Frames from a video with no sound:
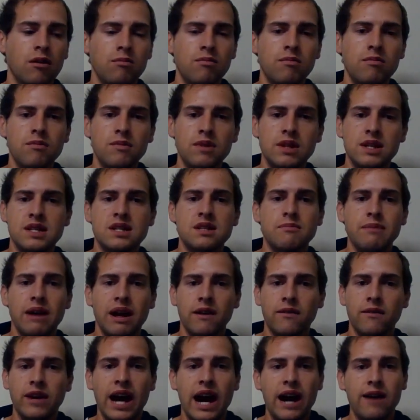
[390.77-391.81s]
this amount
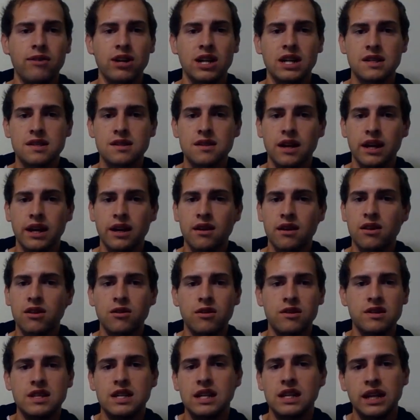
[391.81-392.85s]
of cavities, like
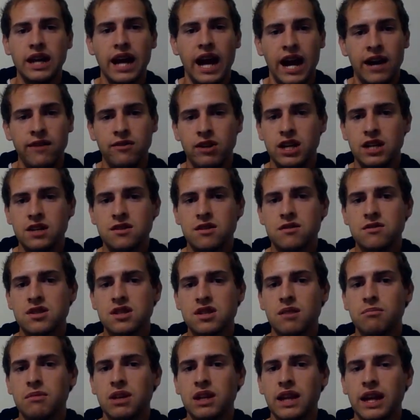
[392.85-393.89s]
13 cavities or
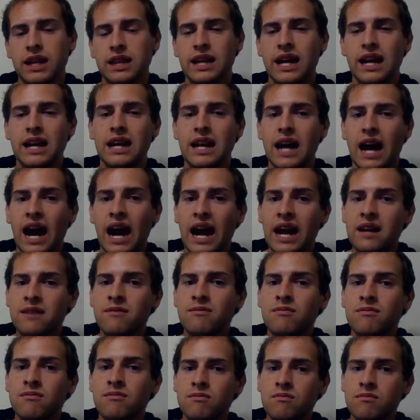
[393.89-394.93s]
something like that. And I
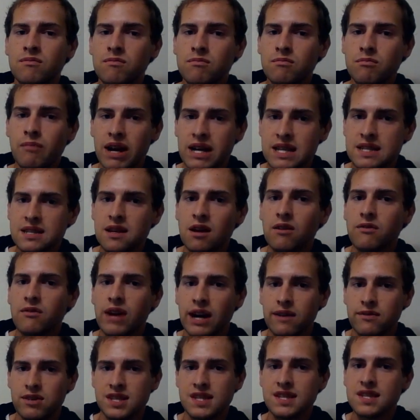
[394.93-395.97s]
myself
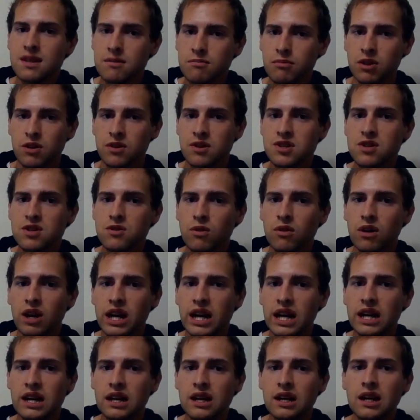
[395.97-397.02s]
have a similar
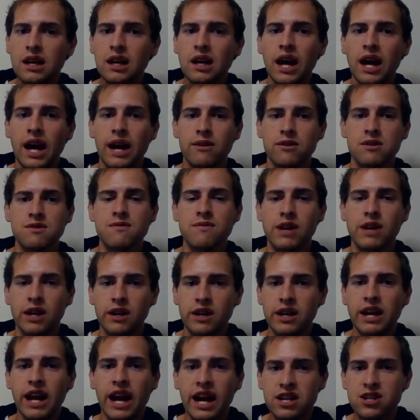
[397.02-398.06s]
story. I was very
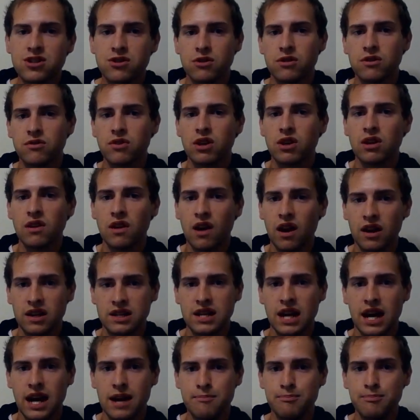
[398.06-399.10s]
natural for a long
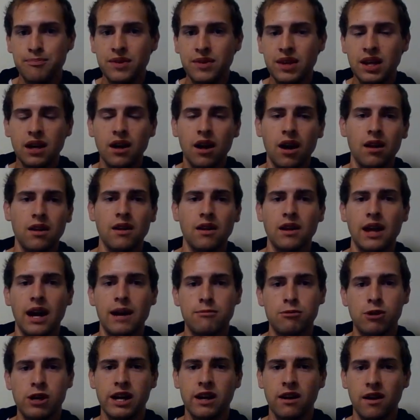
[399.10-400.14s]
time. I'll
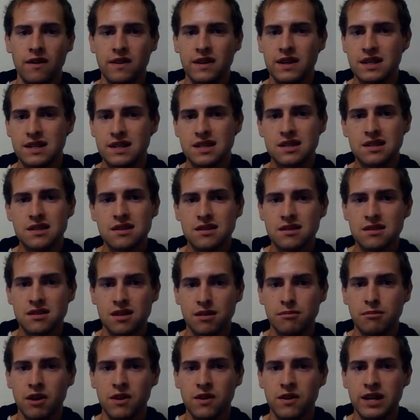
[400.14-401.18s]
elaborate on this
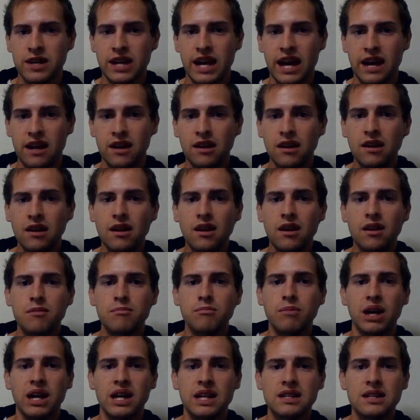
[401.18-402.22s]
some other day,
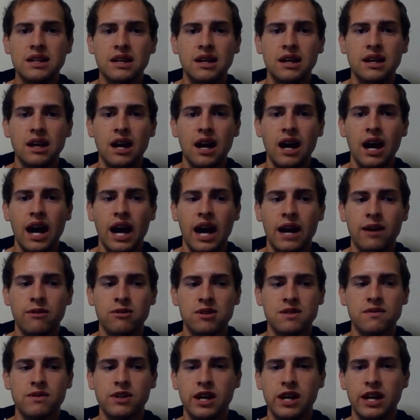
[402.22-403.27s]
but I was
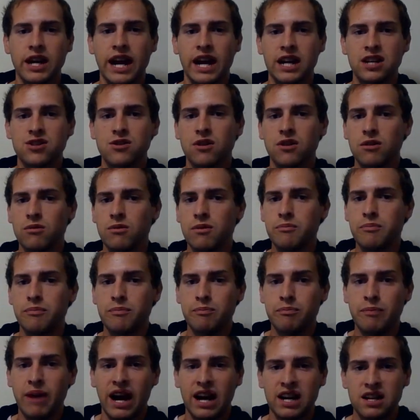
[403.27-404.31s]
very natural. I
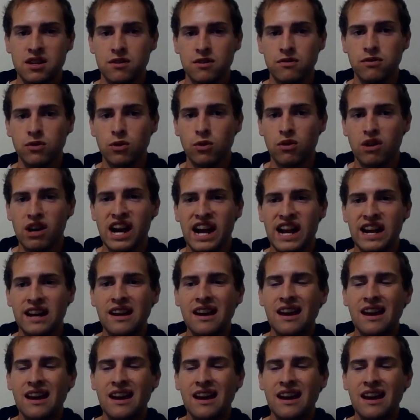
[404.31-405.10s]
went back to the fluoride,